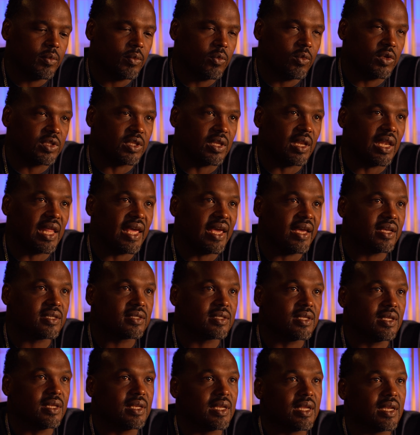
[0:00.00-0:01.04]
with the
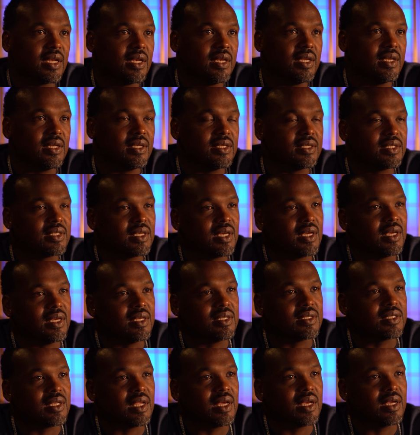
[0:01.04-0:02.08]
last thing that I need to say
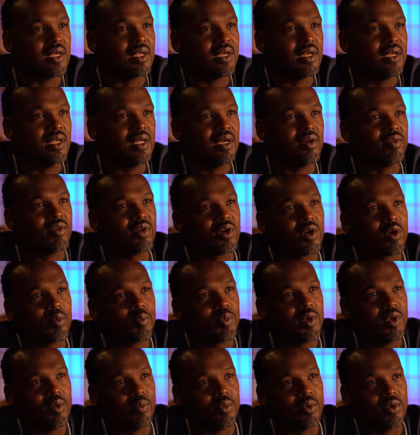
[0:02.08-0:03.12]
is like loving our
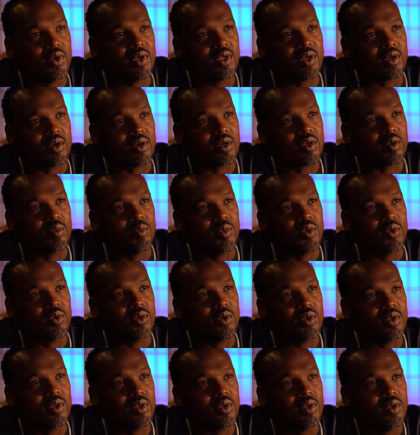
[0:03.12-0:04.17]
people in our
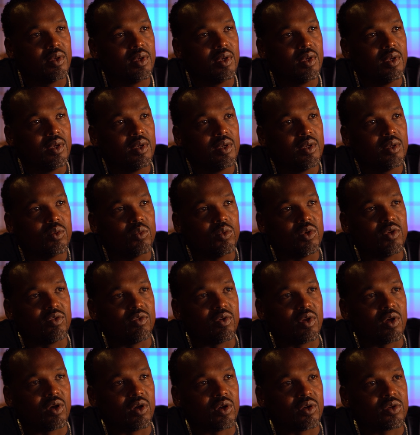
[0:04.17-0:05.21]
community. We've
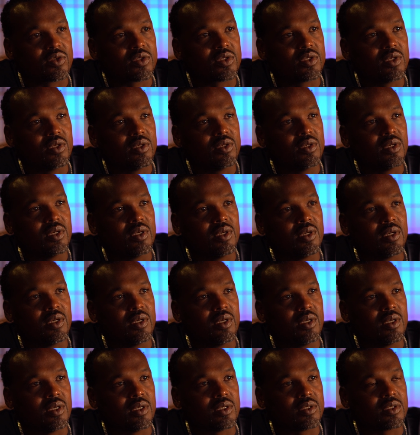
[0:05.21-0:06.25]
lost
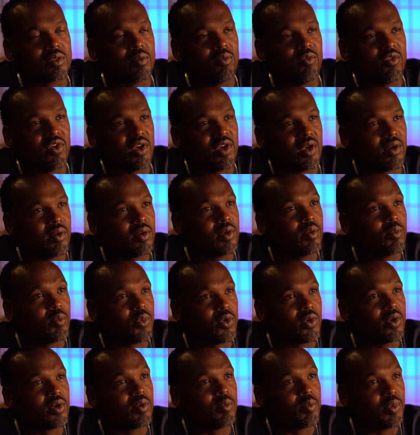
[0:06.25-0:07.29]
some very
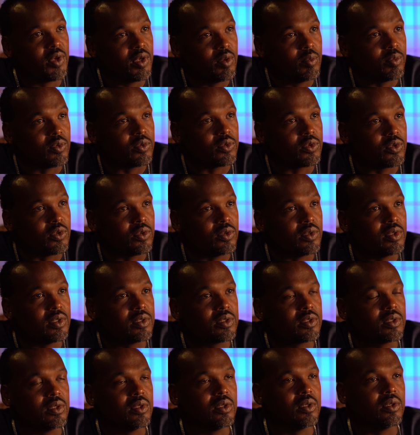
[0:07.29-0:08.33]
important people to
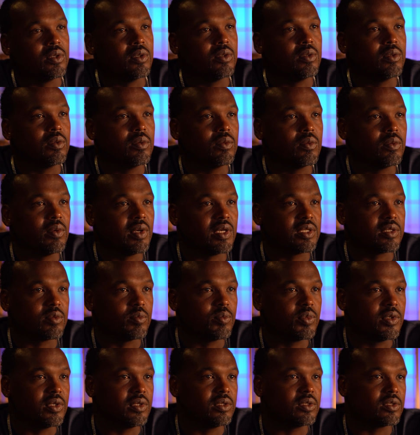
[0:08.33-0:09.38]
us, rest
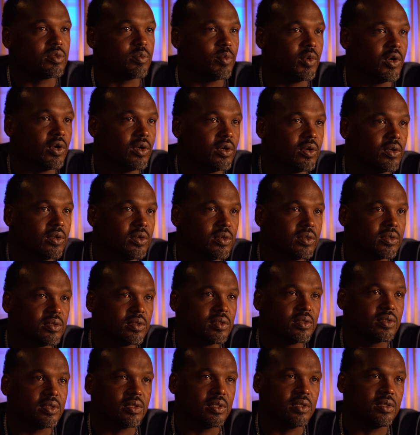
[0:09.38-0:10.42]
in peace Small,
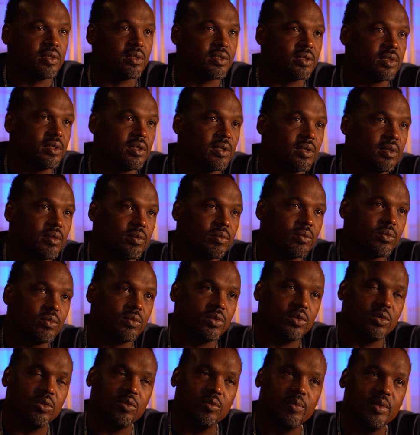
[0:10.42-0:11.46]
CeCe,
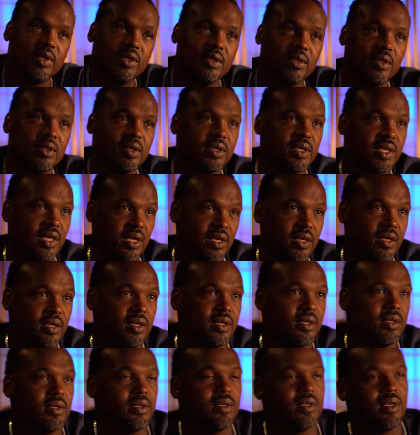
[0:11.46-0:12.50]
Ruby,
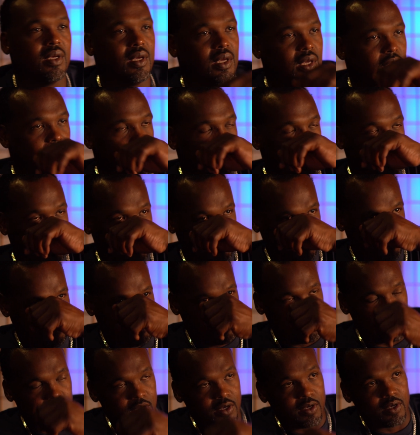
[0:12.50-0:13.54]
Kane,
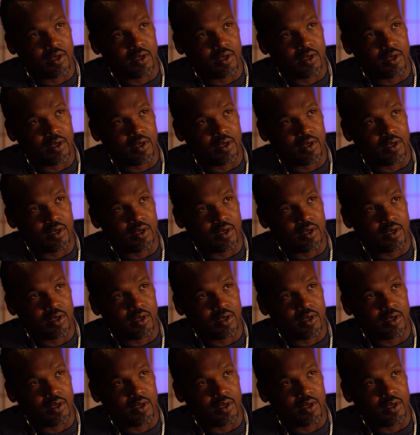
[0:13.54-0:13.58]
and